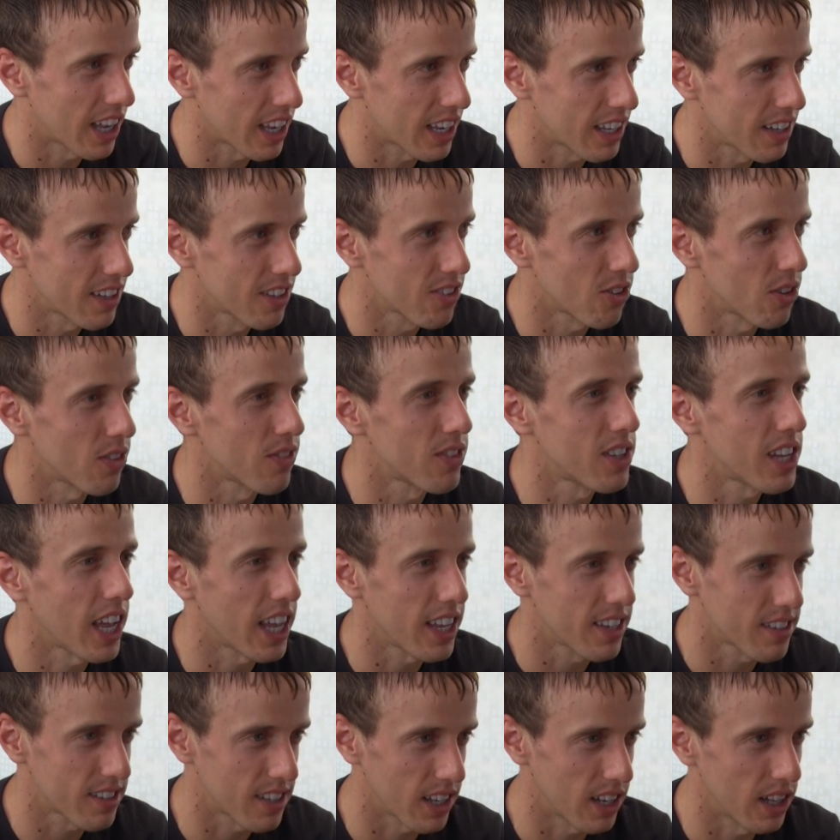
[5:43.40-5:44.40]
I can sort of
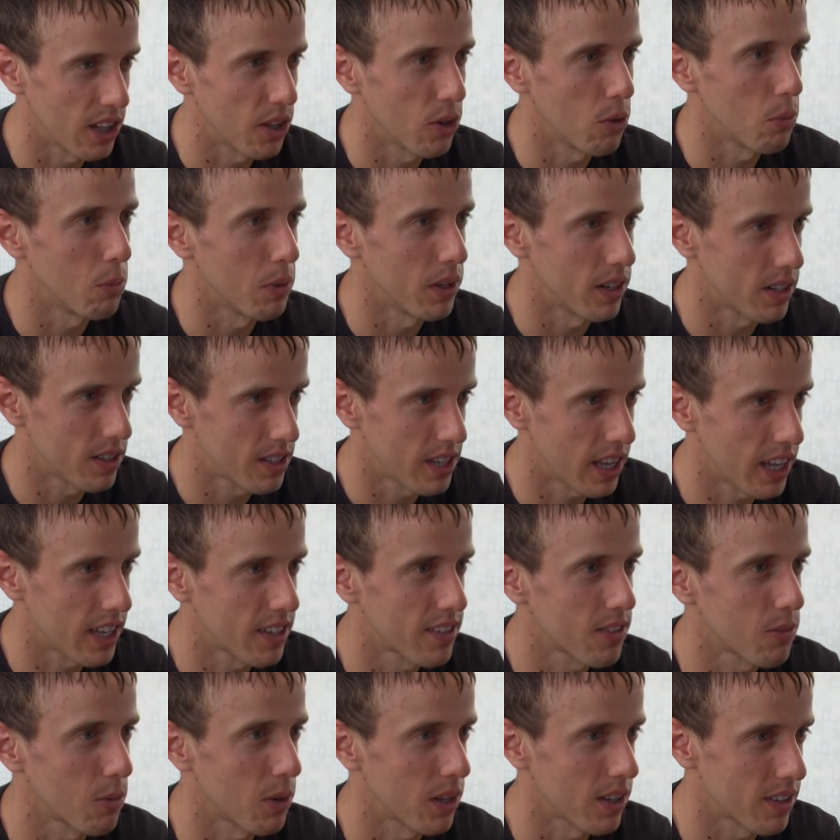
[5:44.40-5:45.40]
taste it a little bit,
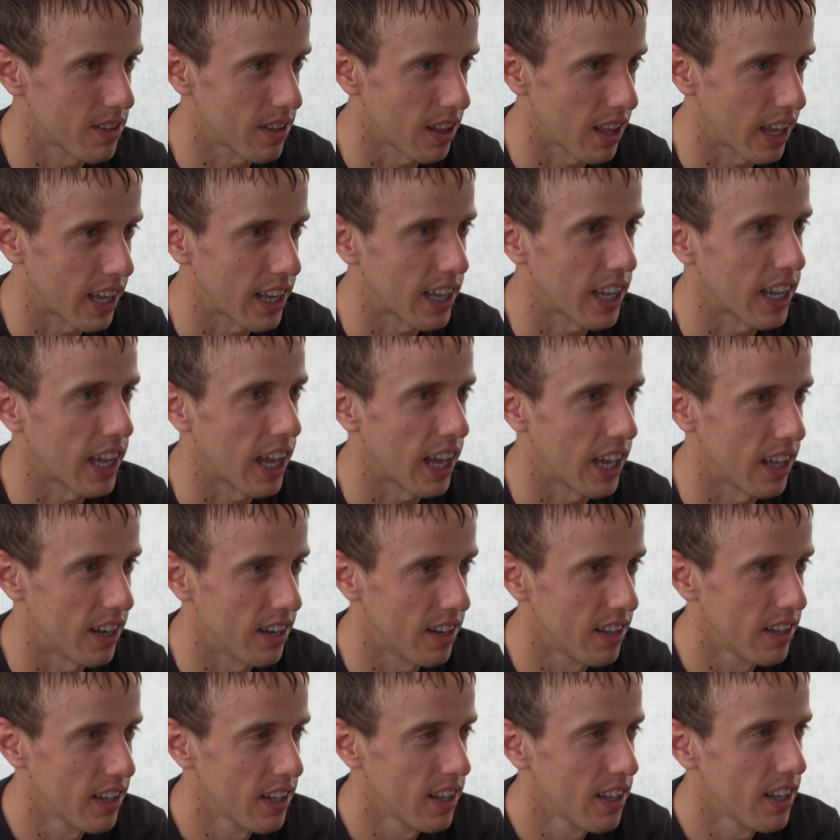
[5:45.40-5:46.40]
taste what it's like
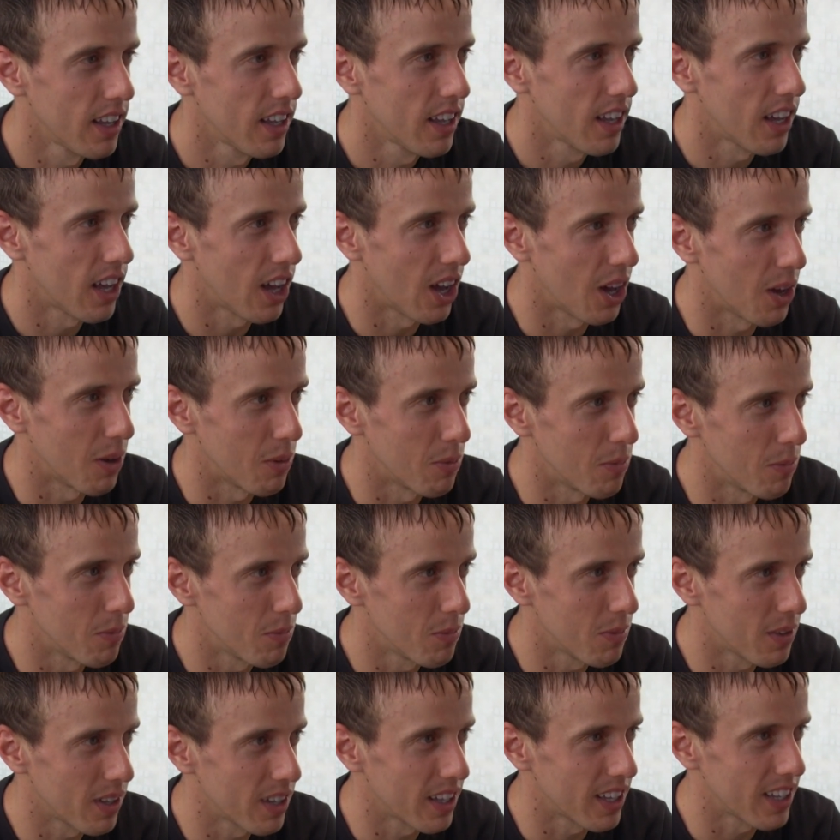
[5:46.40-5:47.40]
again.
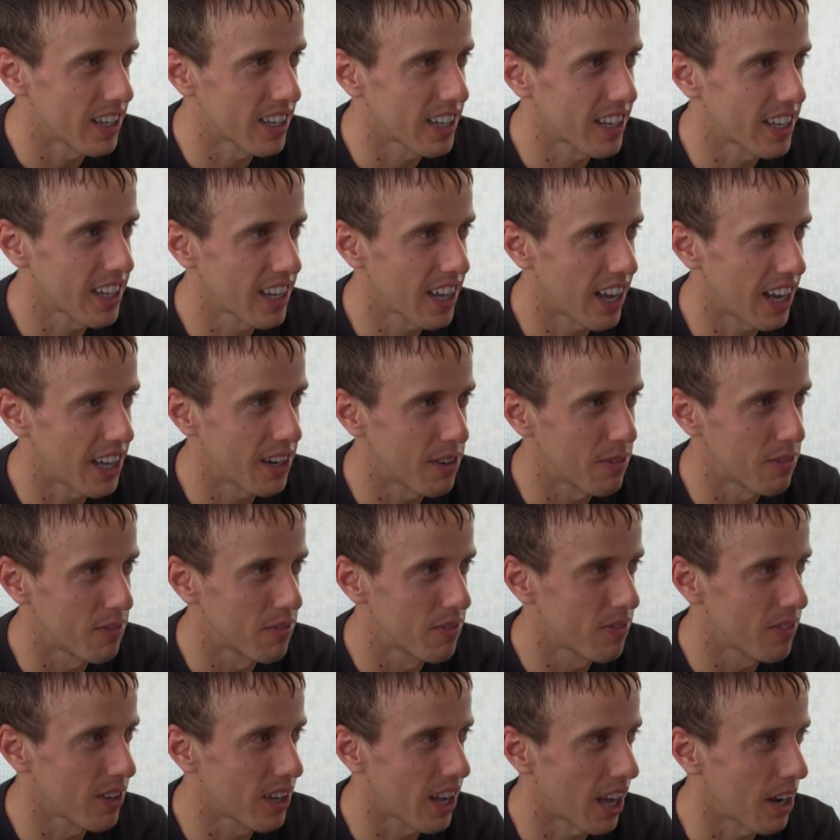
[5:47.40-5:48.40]
You kind
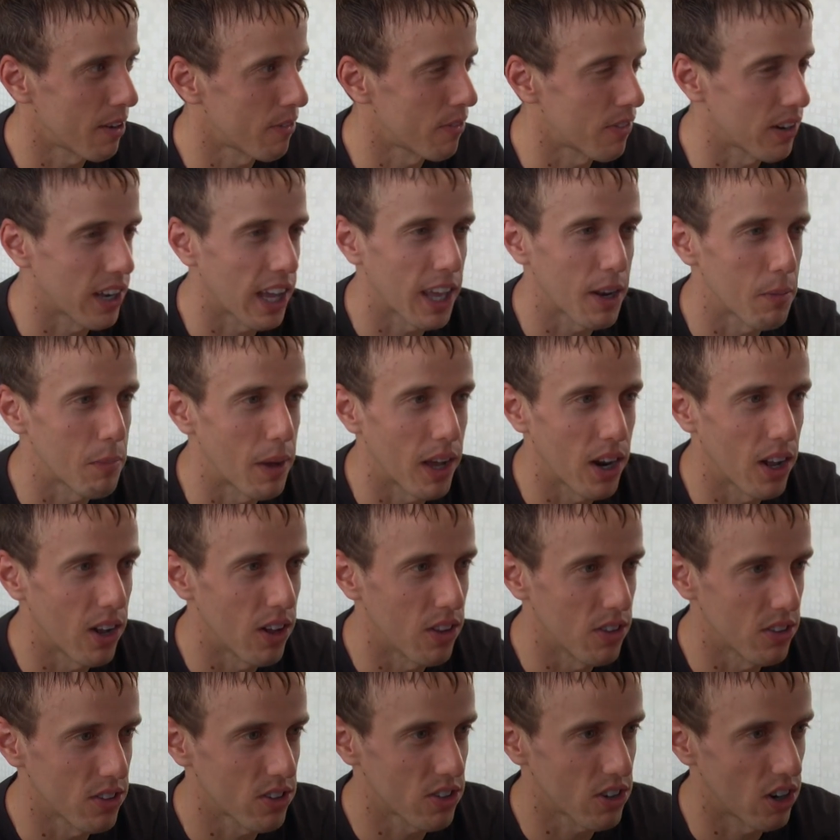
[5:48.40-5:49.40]
of forget about
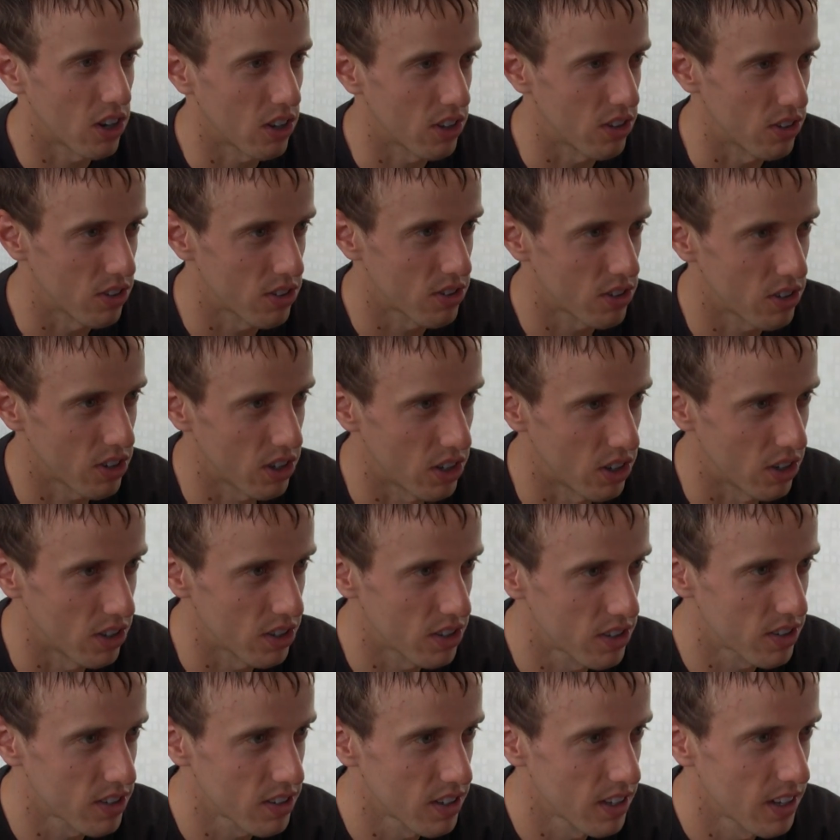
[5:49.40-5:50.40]
all the struggles.
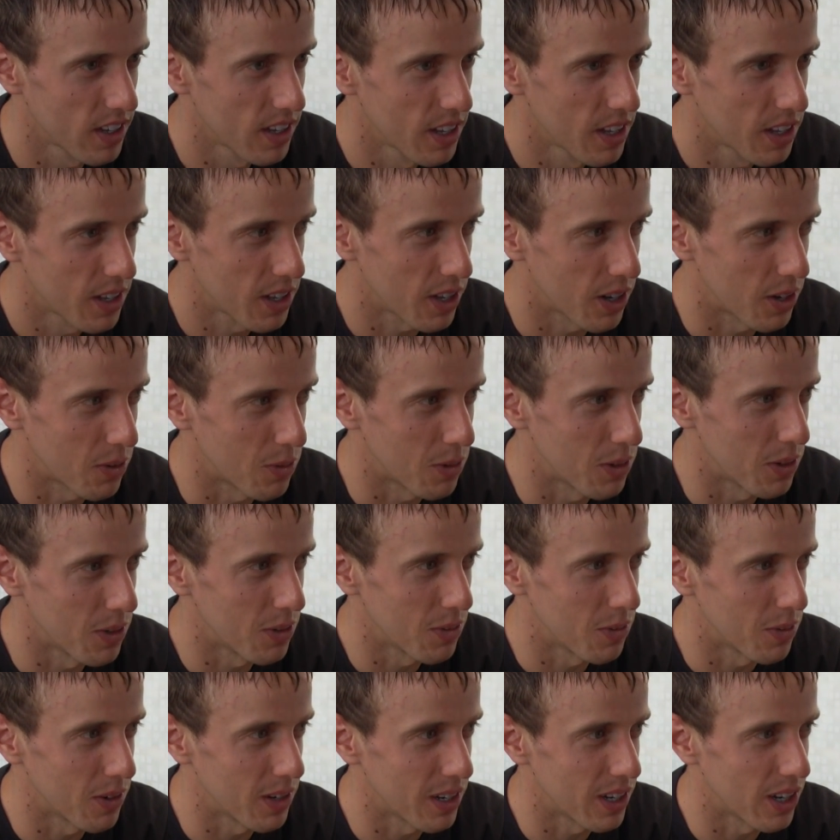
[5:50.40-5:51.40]
It's
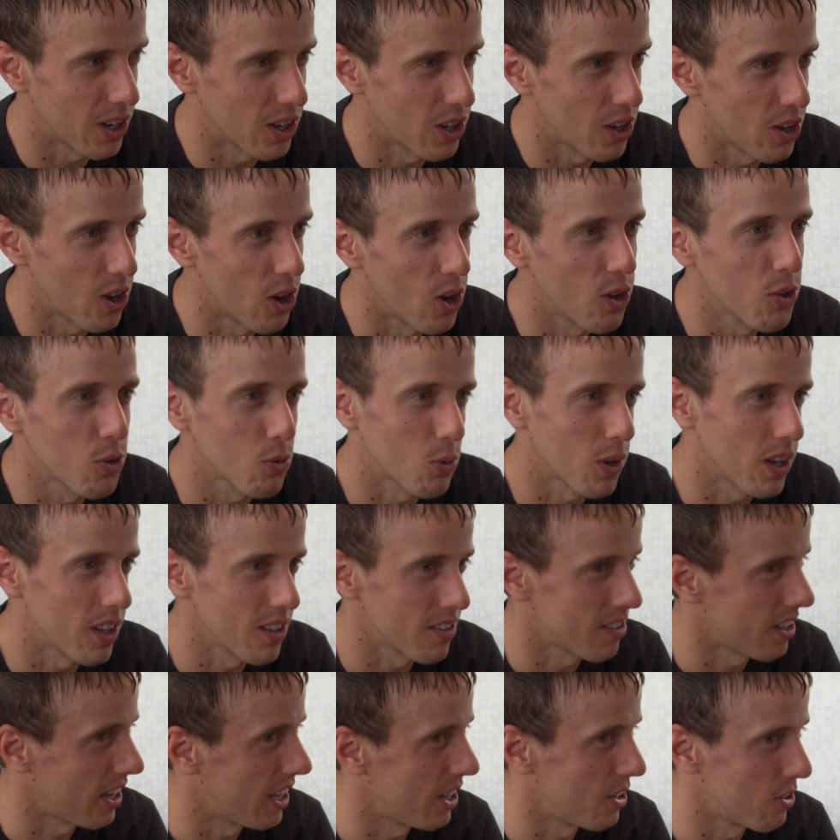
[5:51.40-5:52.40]
when it all's
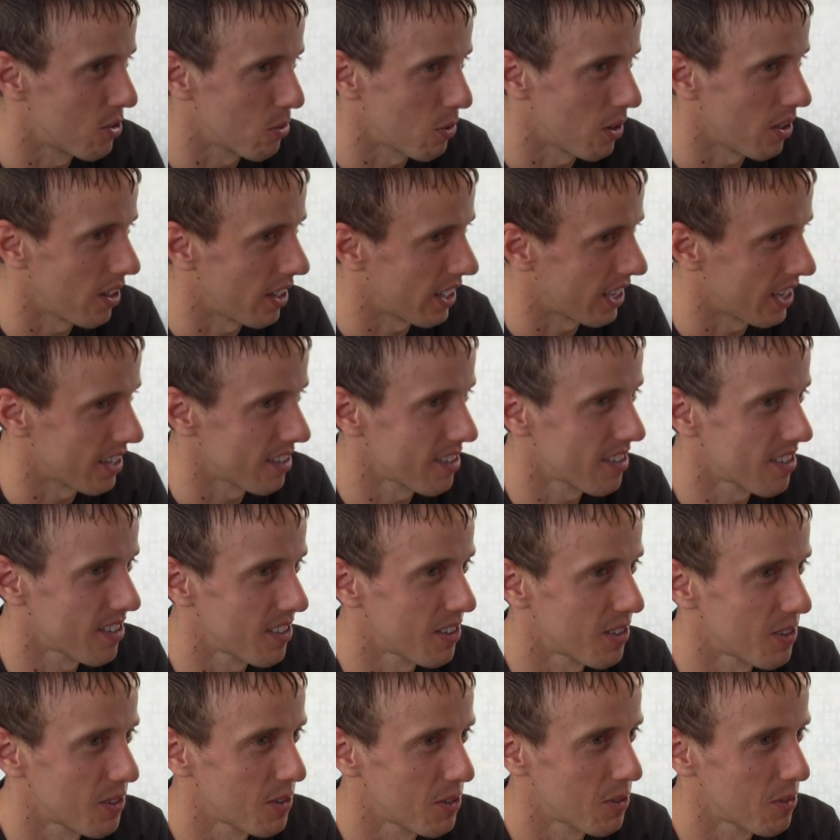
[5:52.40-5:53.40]
well that ends well, I
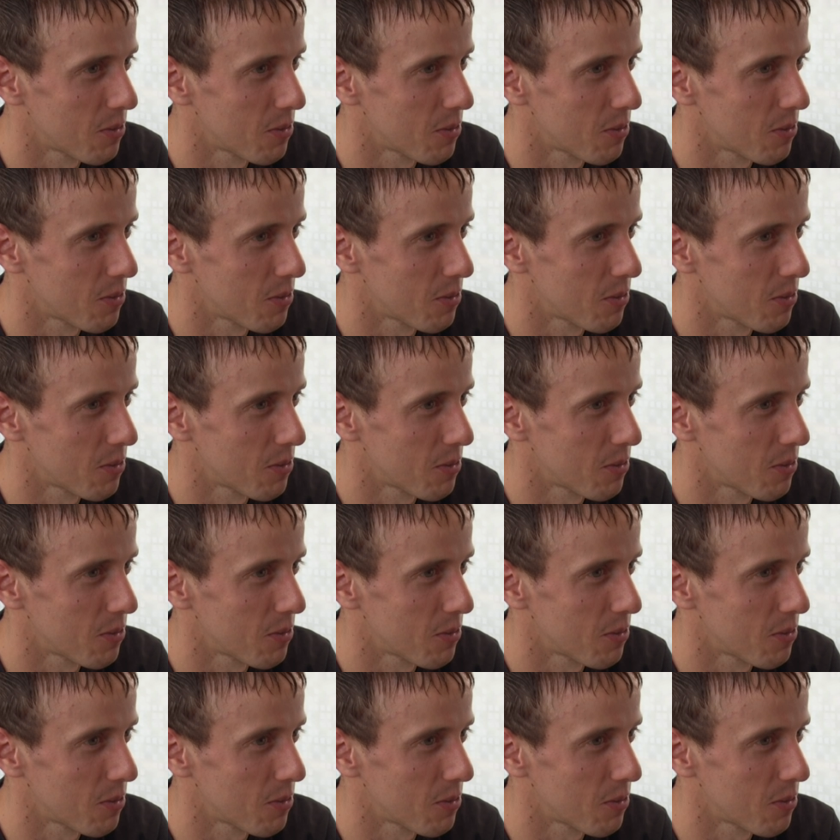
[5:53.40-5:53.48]
guess.